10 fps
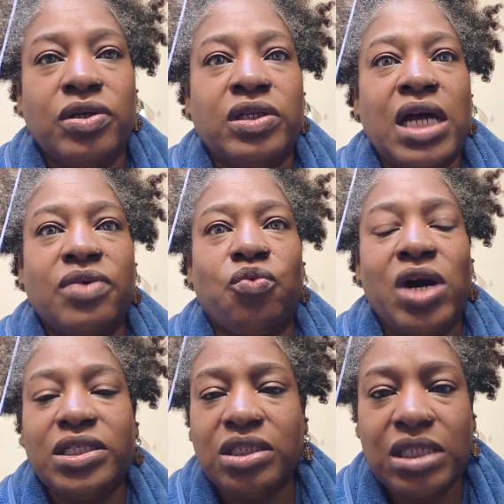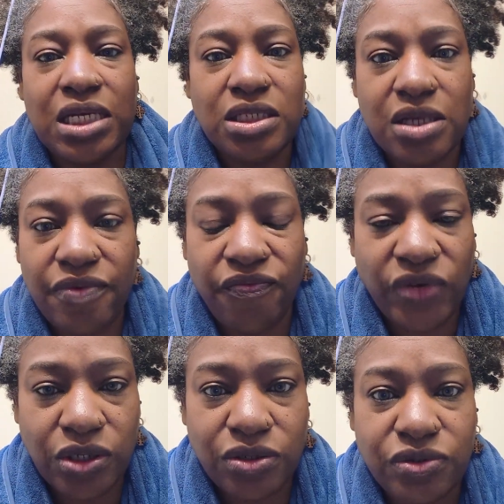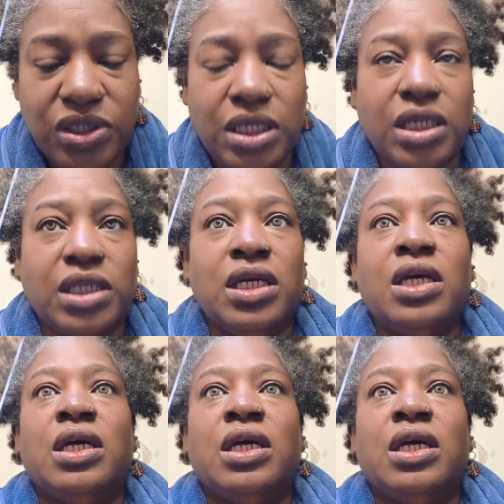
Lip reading: and not washing that stuff first, and